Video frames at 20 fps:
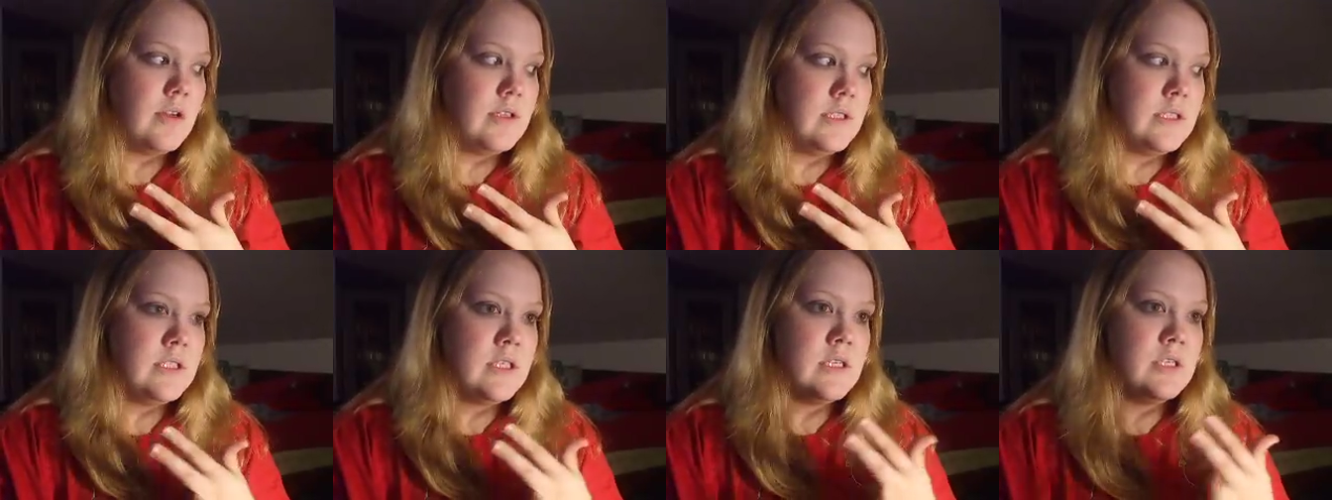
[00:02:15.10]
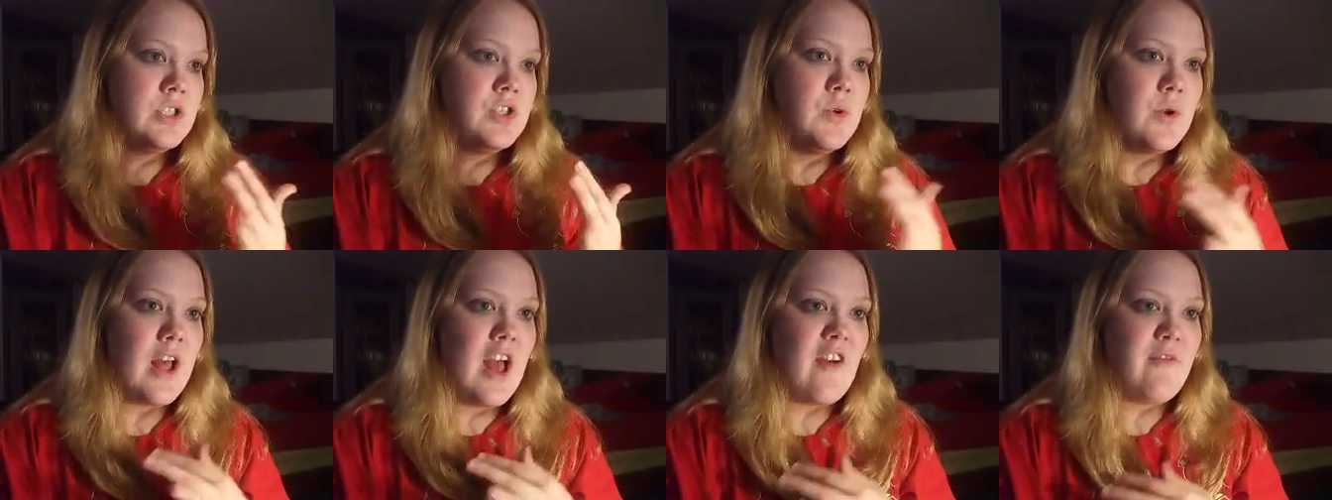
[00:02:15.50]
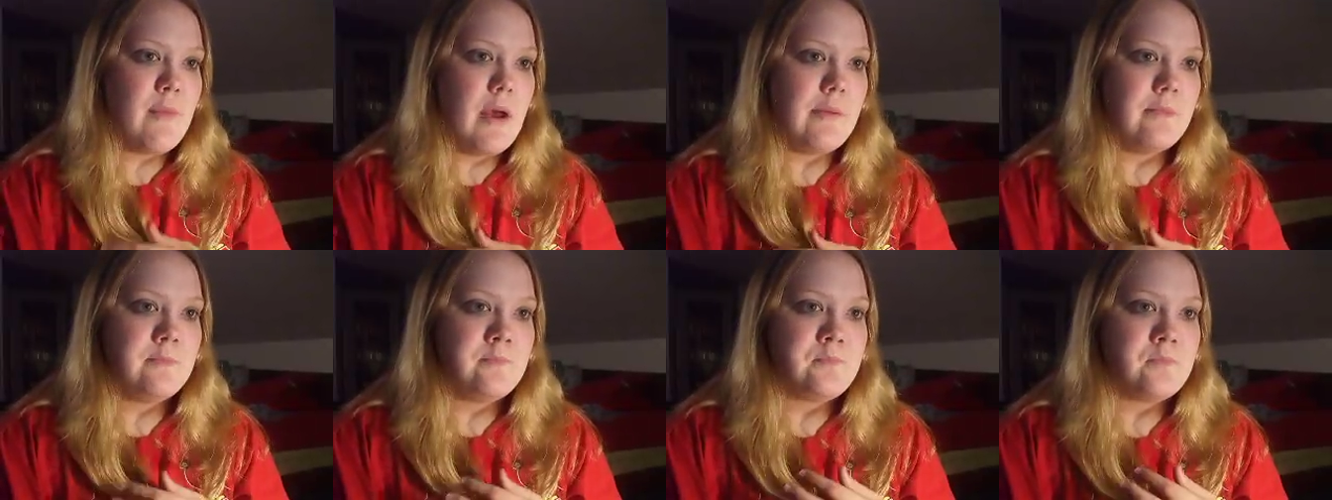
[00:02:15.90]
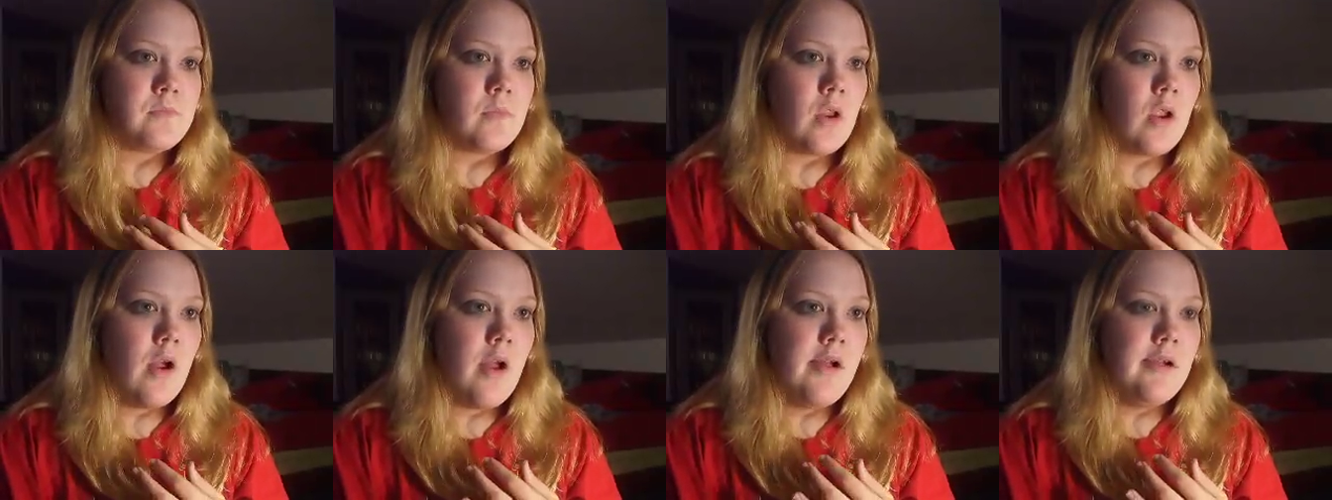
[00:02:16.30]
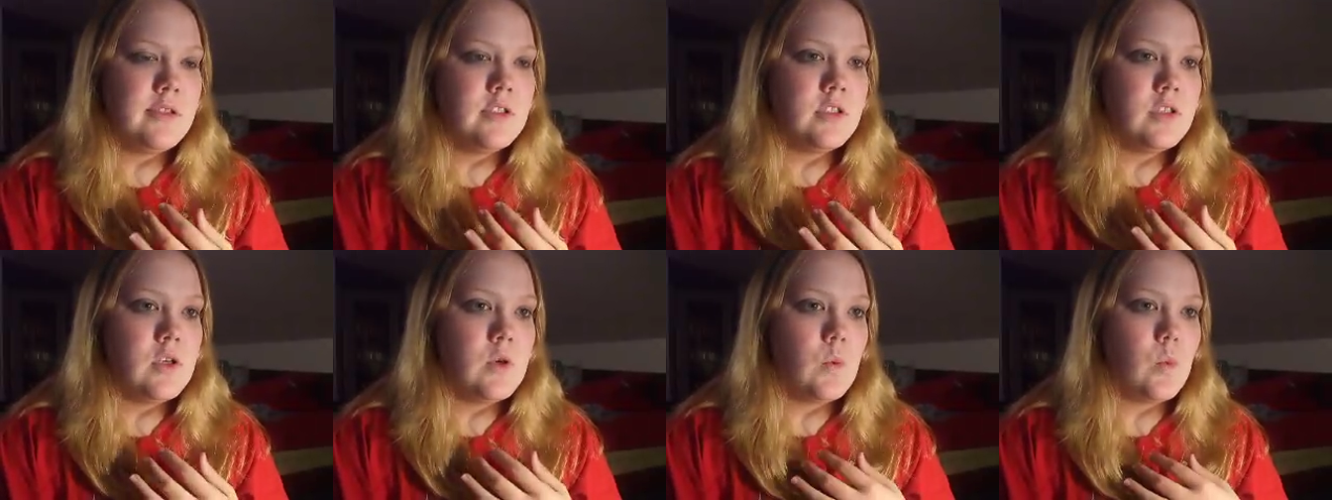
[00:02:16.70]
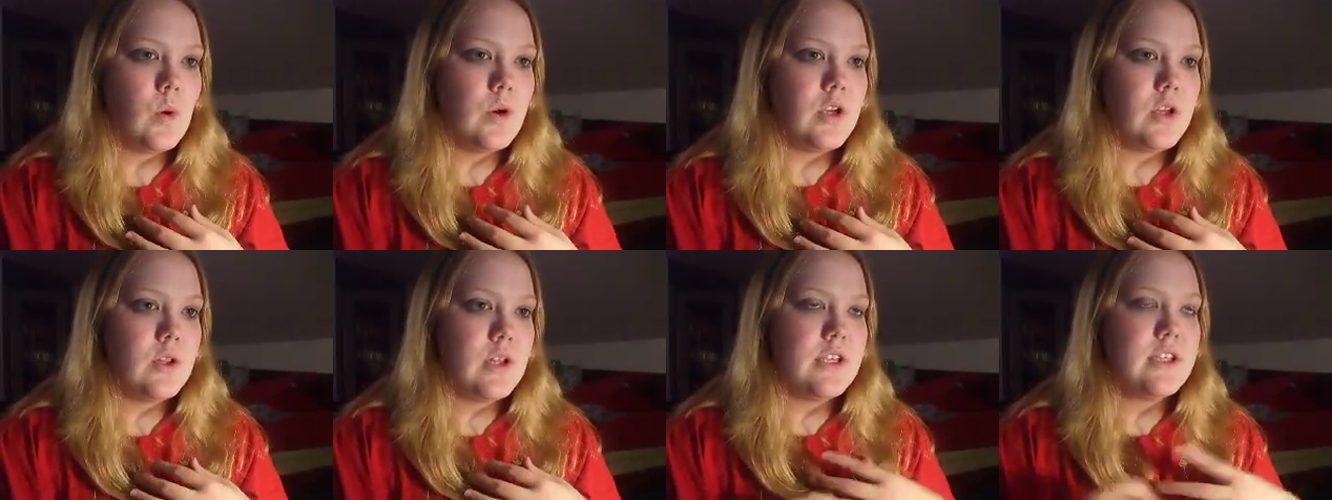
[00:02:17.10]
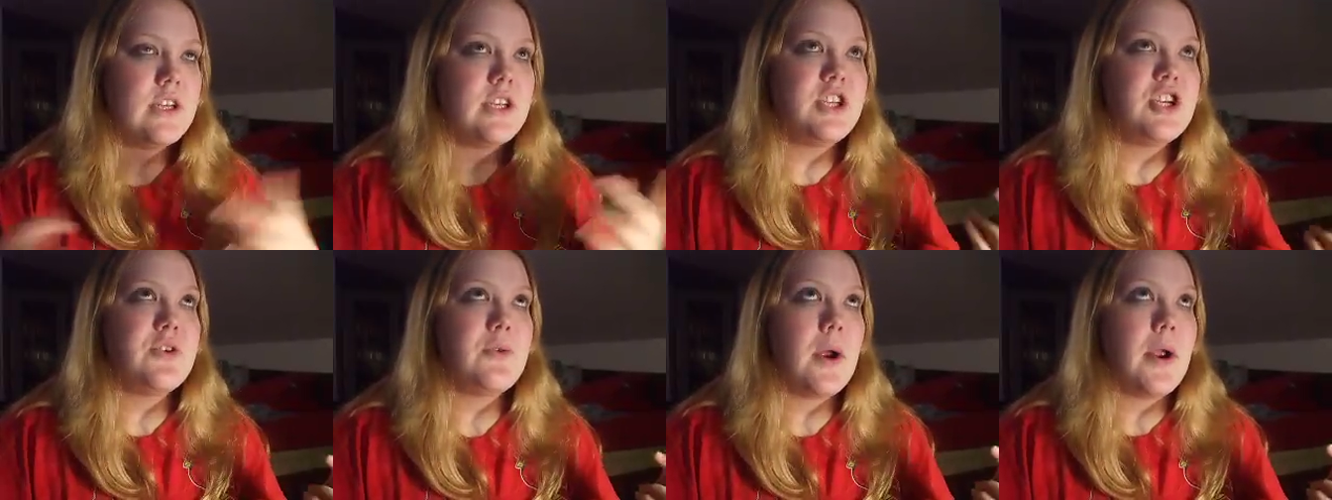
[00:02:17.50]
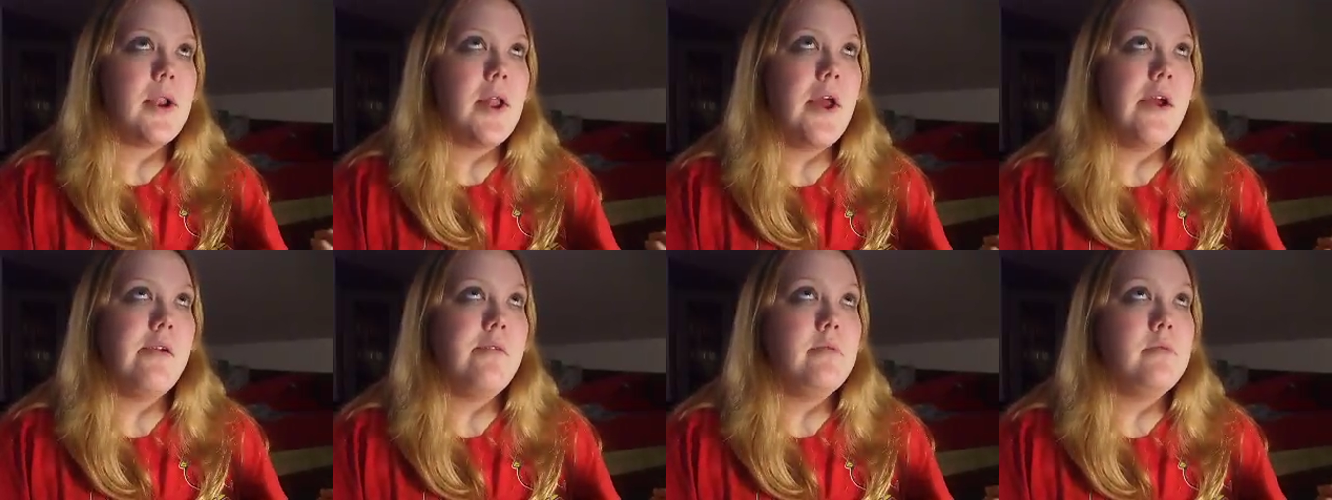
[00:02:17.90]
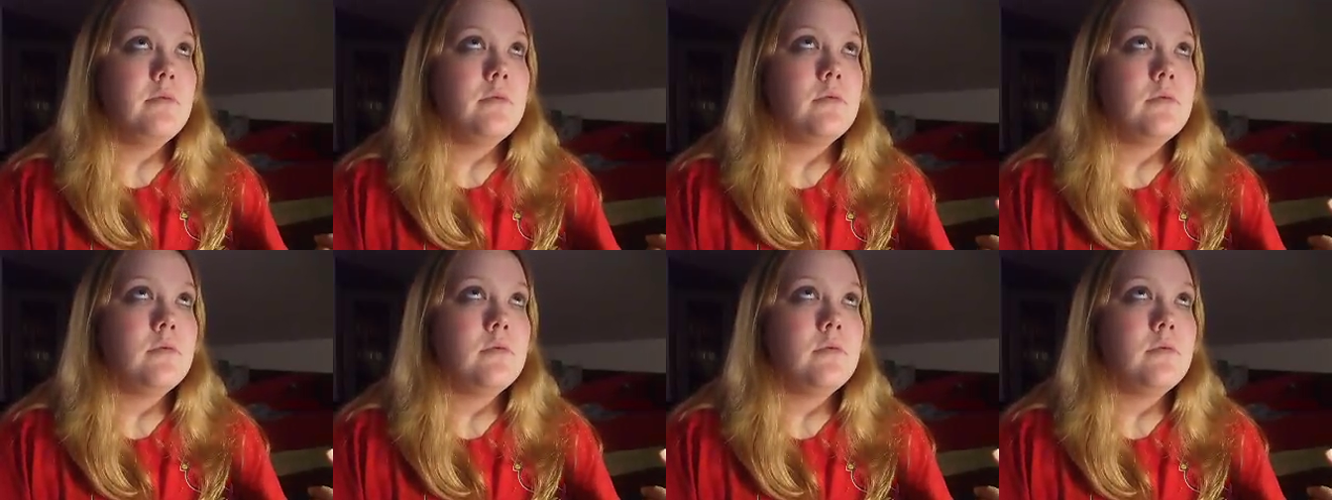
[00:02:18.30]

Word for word: And Two and a Half Men. What are you listening to right now?